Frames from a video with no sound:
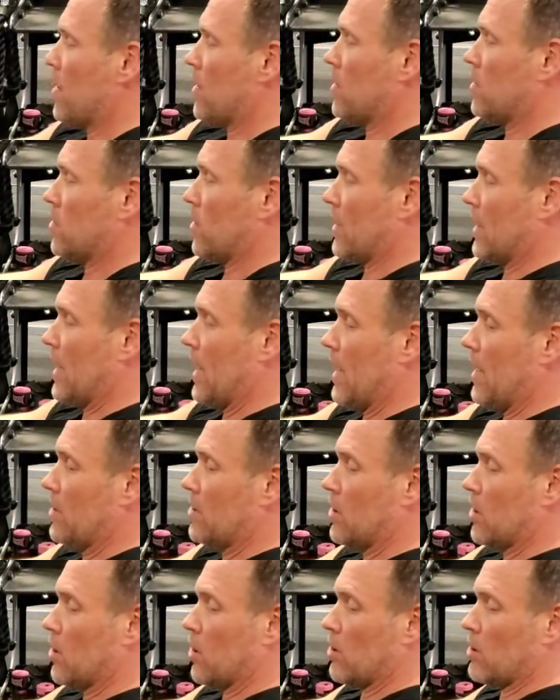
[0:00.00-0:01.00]
So the key
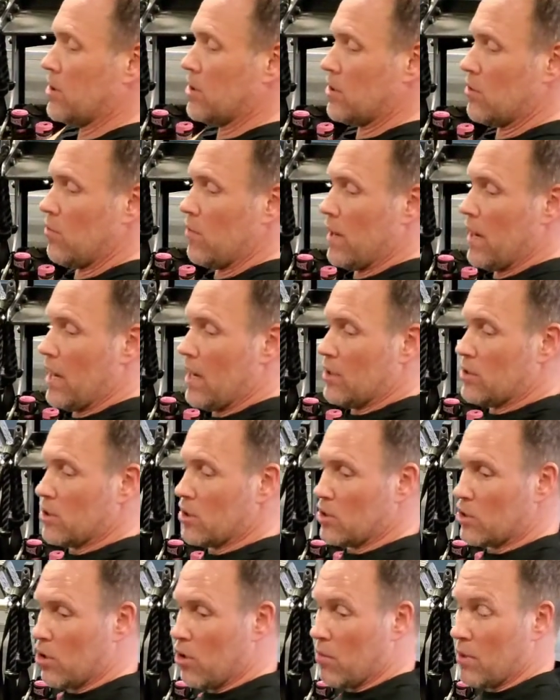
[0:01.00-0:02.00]
is you're gonna squeeze your
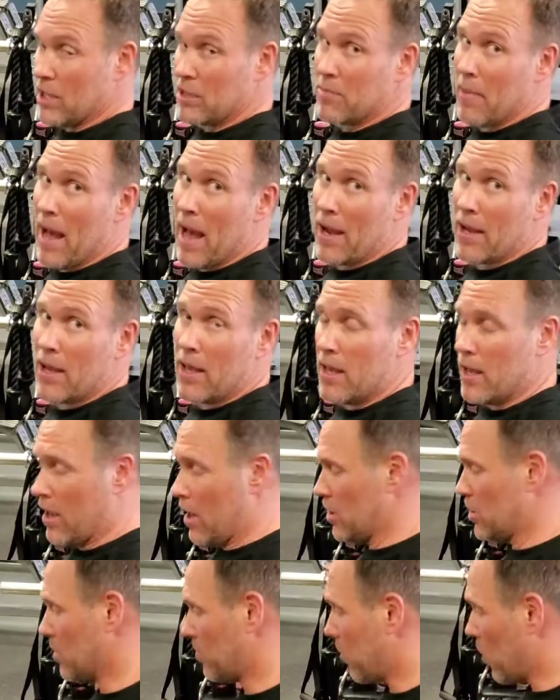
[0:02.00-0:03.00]
shoulder blades back
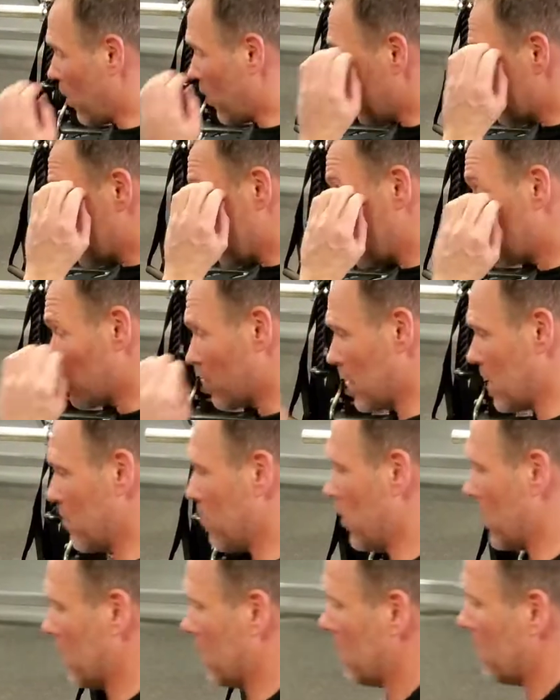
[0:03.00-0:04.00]
as you pull. So that's really
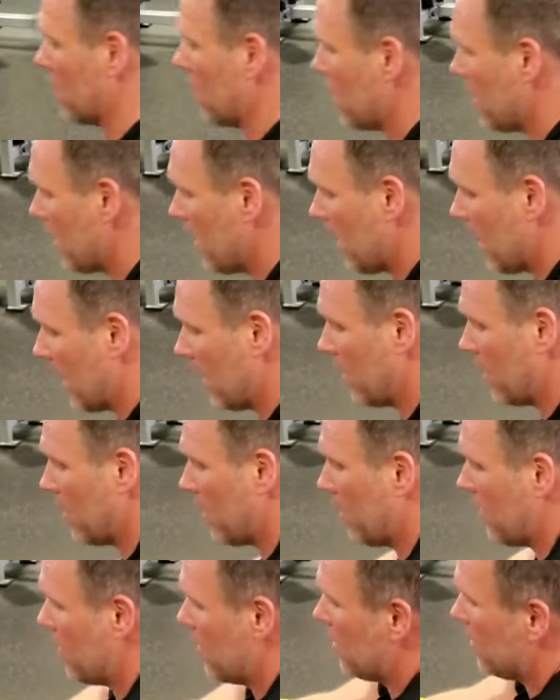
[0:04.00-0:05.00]
important. And
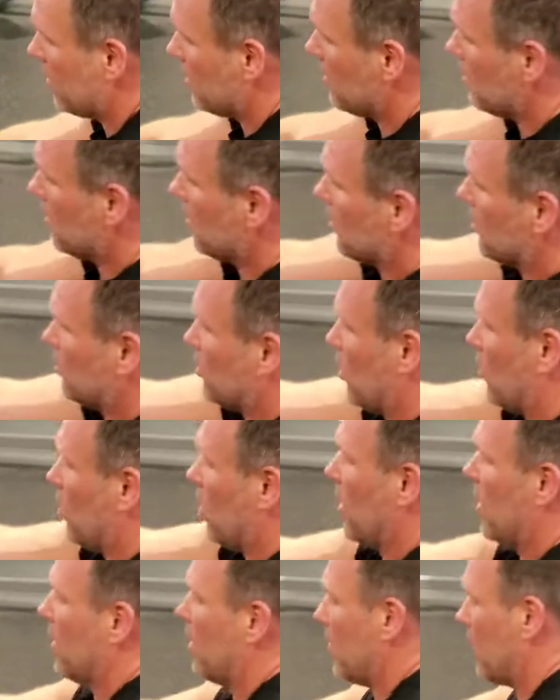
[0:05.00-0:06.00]
so
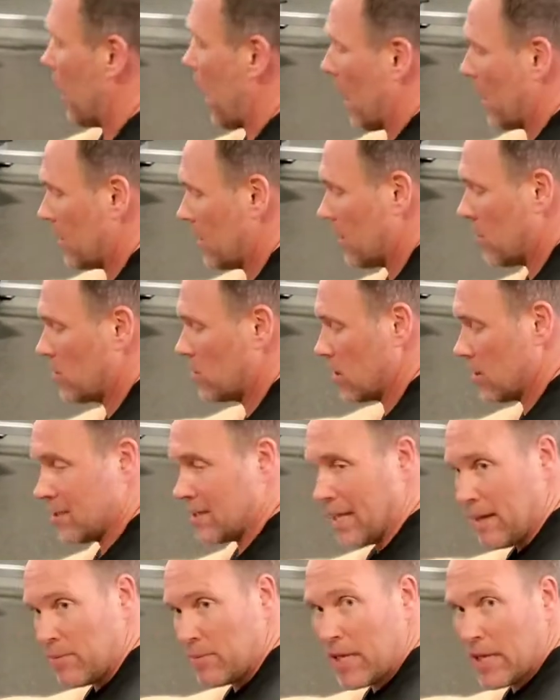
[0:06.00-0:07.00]
I could also, the
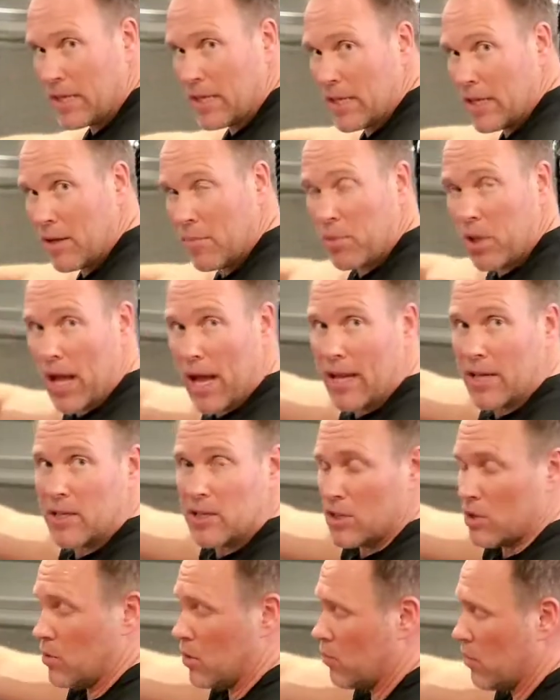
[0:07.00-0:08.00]
same technique applies
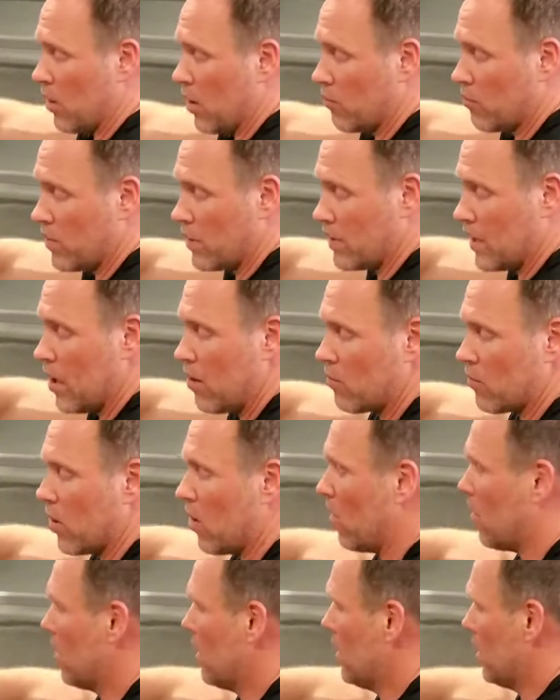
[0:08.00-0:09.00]
to a rear delt
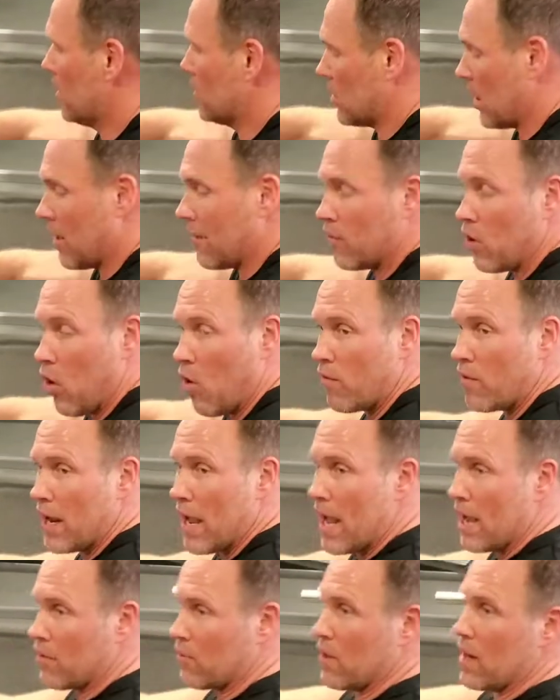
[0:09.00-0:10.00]
row. So now I have an
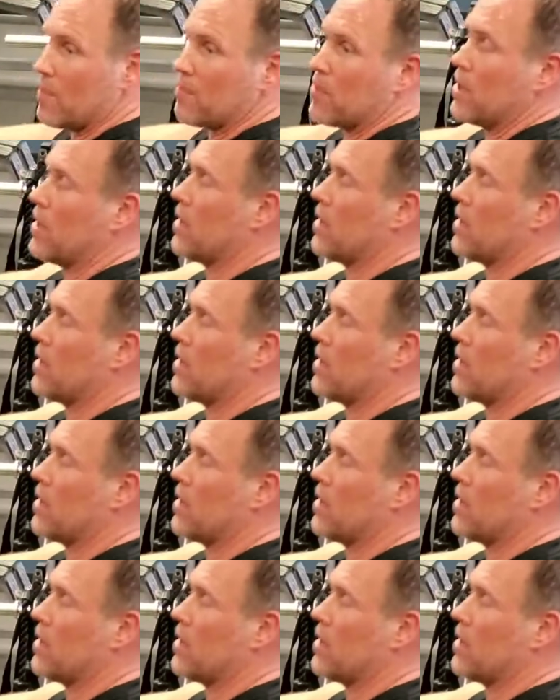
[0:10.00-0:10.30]
overhand grip.